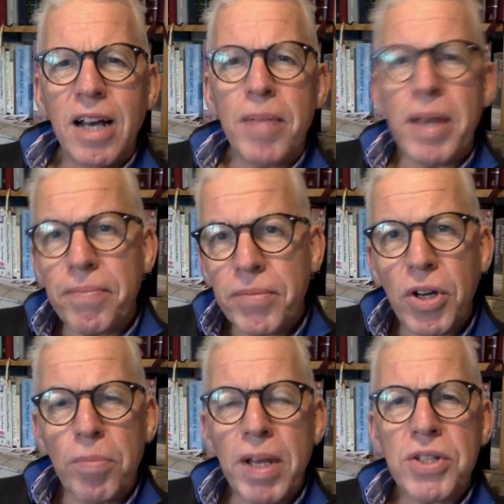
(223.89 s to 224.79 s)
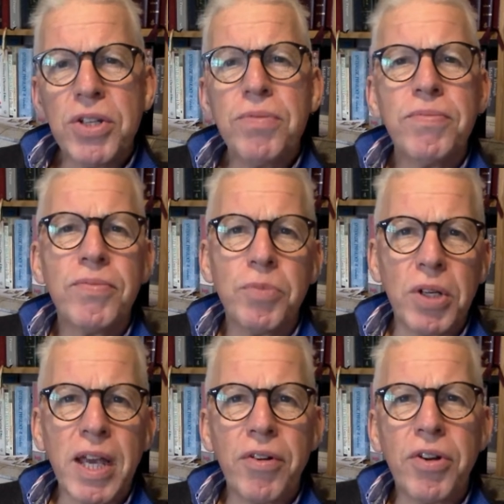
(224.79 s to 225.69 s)
Amen. God bless you.
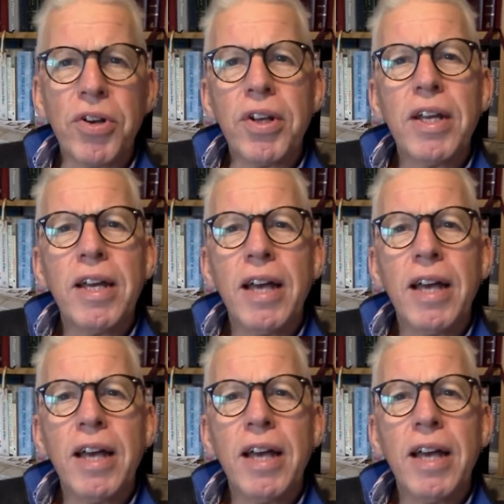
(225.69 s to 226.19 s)
We'll carry on